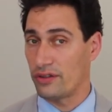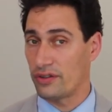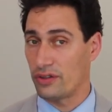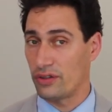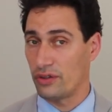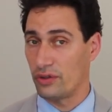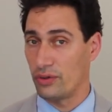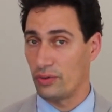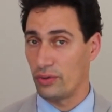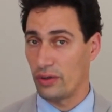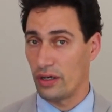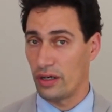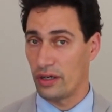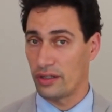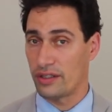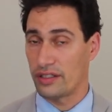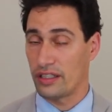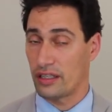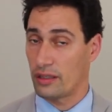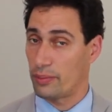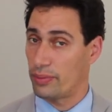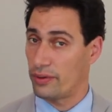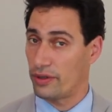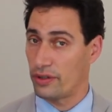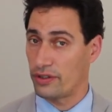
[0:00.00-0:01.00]
to set
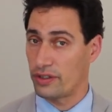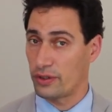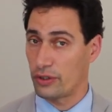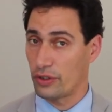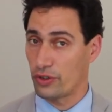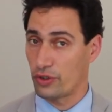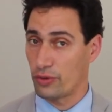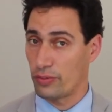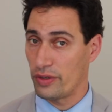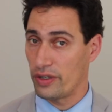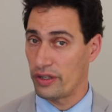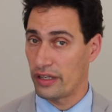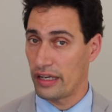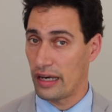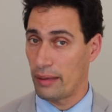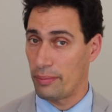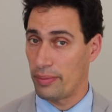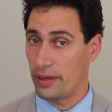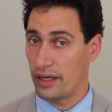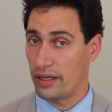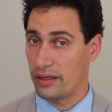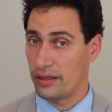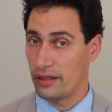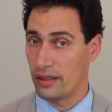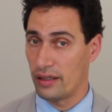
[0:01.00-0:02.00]
up a social media
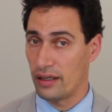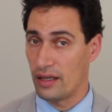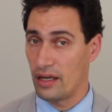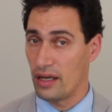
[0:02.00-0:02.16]
campaign,